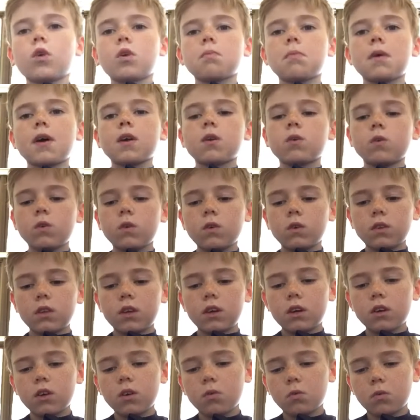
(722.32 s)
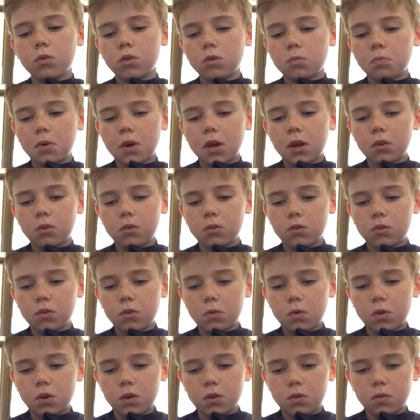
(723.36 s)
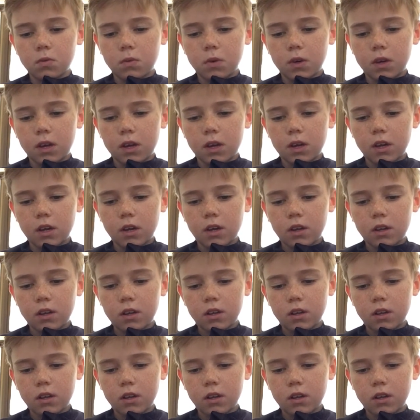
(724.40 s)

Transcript: Battle. The Underwater Battle is the one where